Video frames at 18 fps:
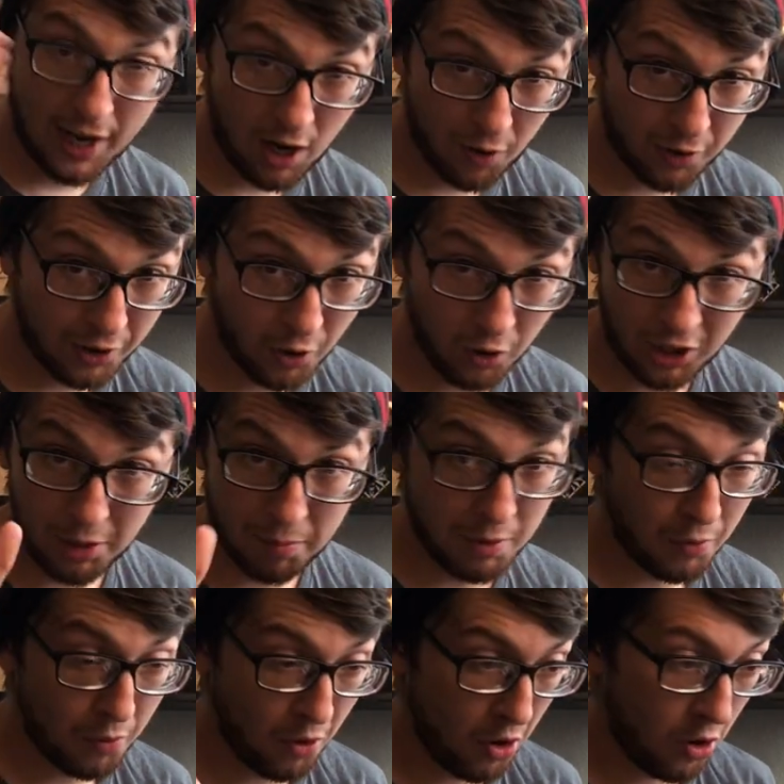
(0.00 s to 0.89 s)
Now, don't
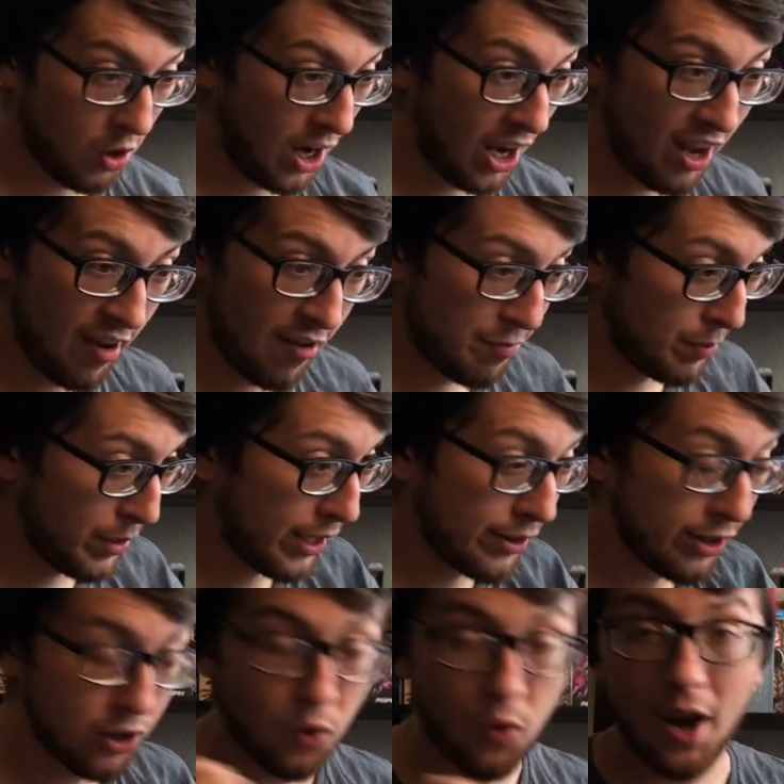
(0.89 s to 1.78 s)
get me wrong, I've
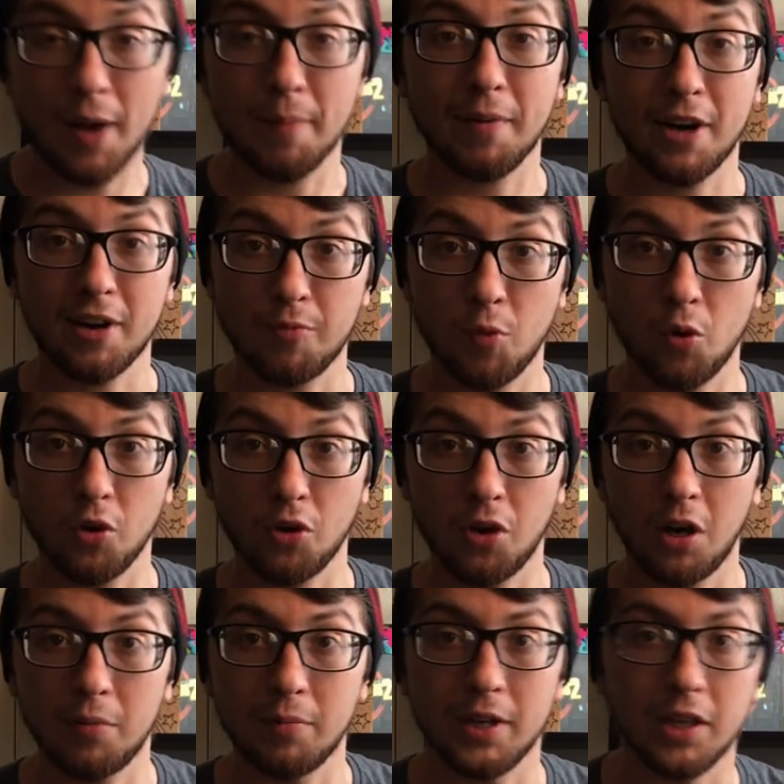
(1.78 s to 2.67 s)
played the crap out of
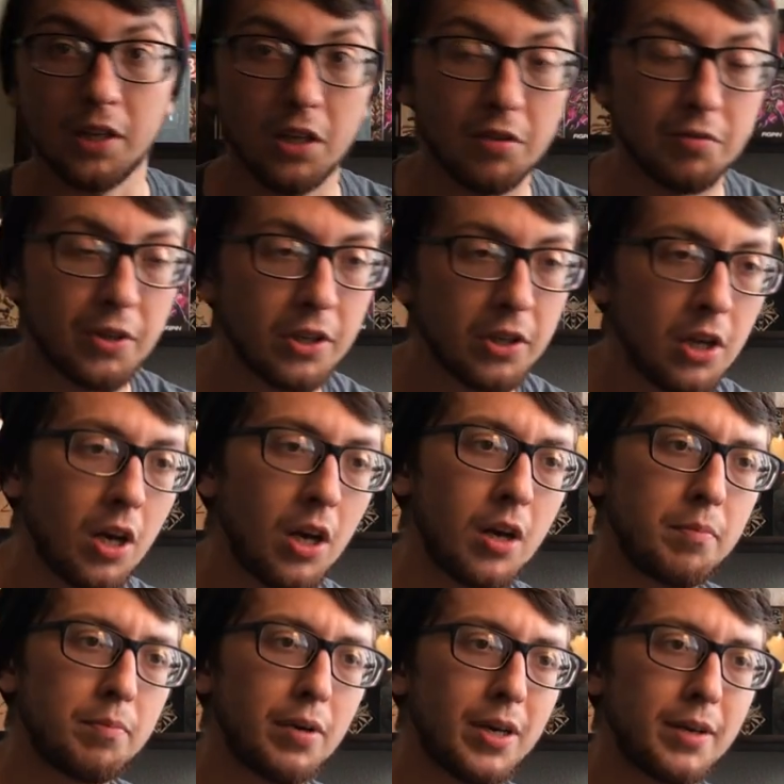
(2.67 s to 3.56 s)
Mortal Kombat 11,
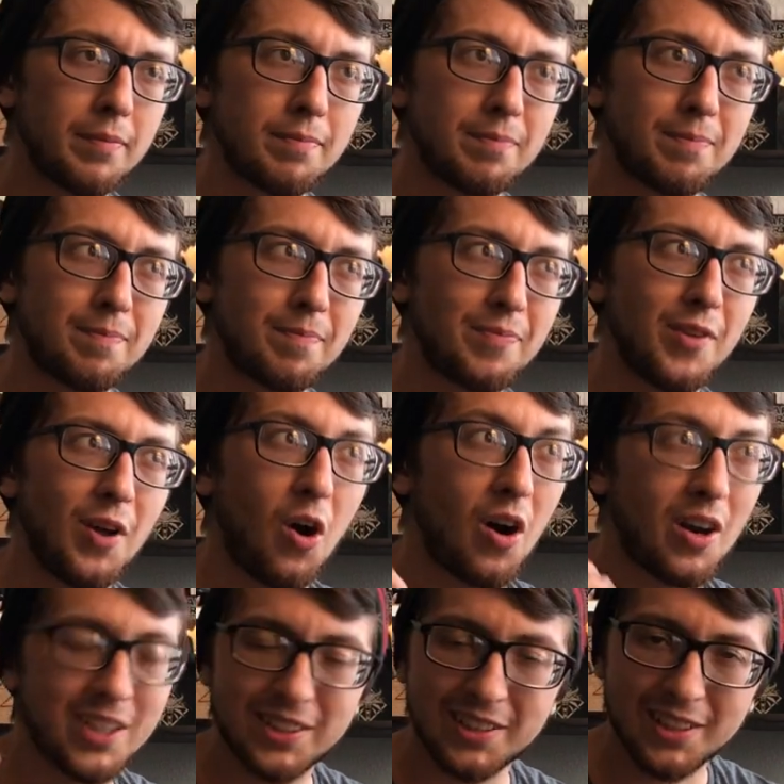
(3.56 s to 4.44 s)
but
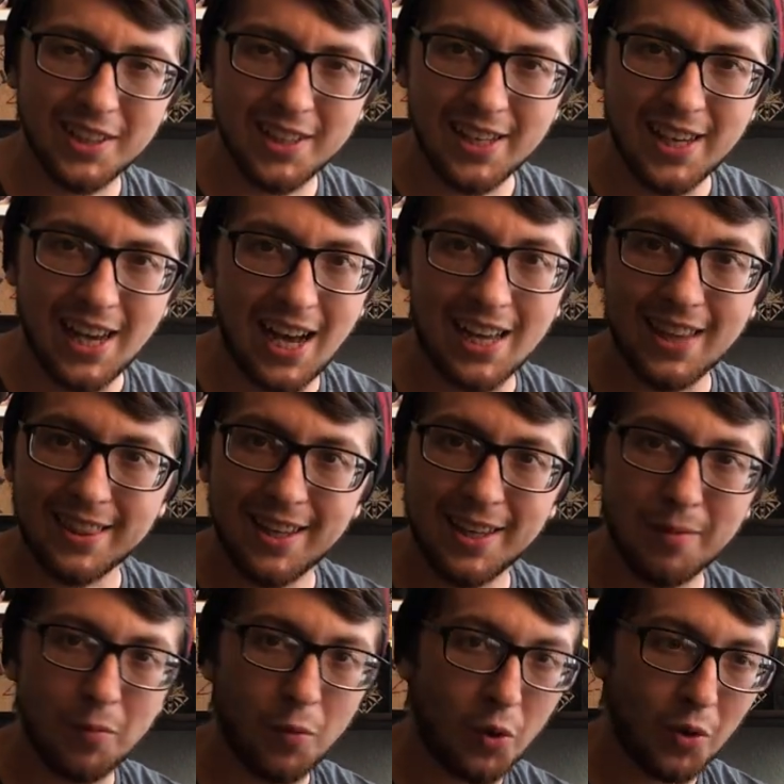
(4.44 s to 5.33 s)
honestly, I
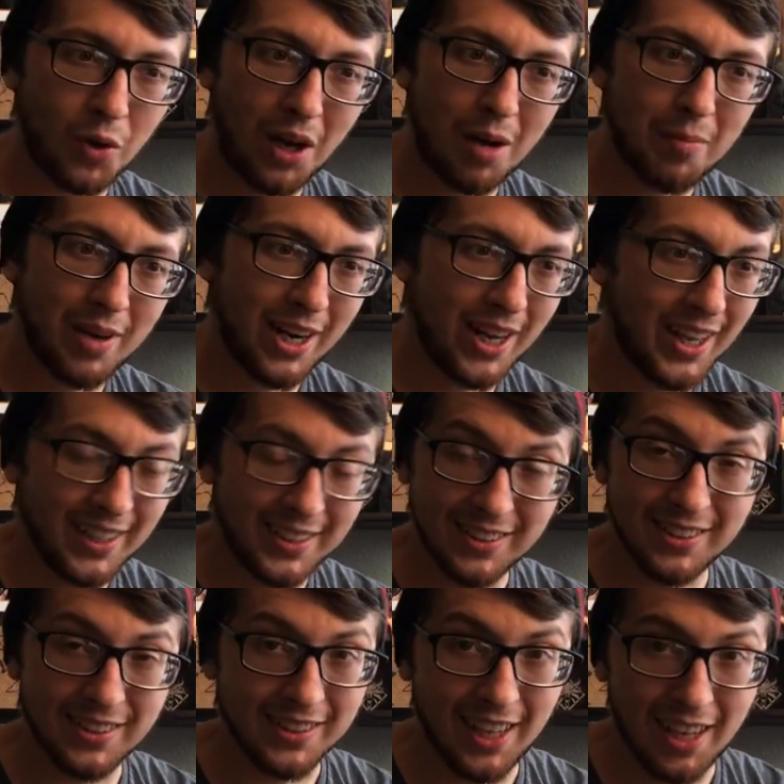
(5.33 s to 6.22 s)
think Mortal Kombat
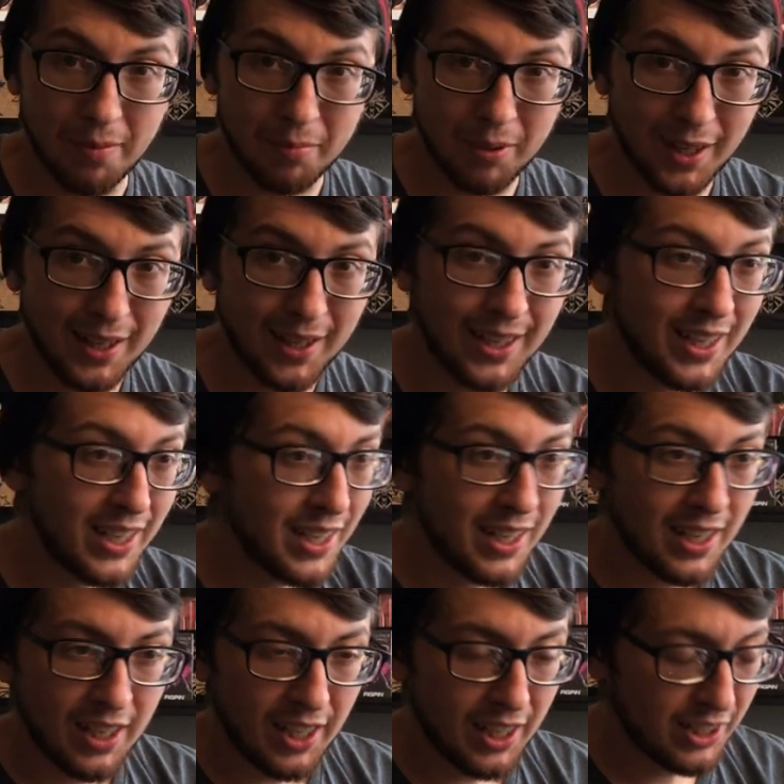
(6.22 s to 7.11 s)
X's
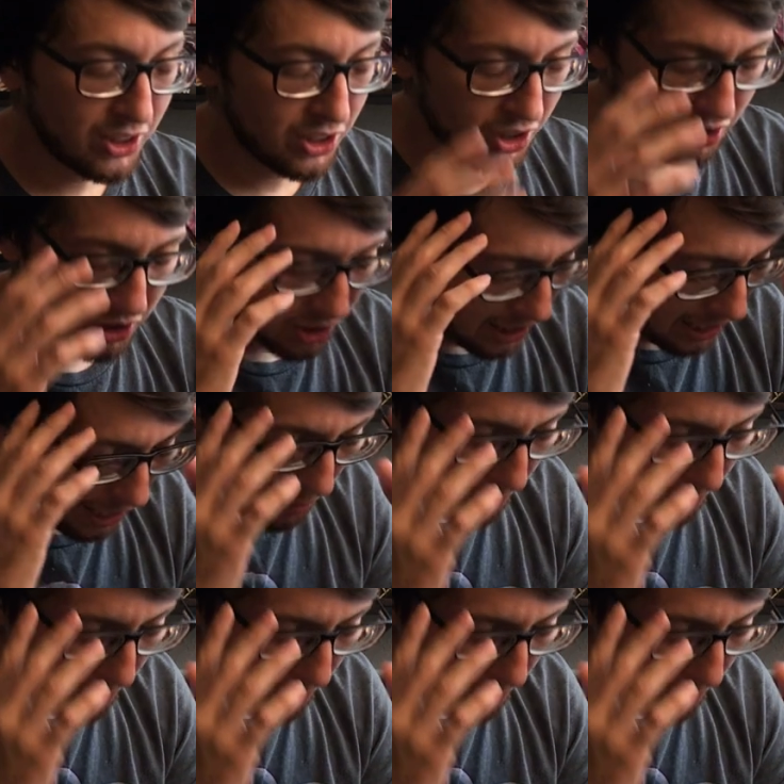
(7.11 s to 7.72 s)
gameplay is just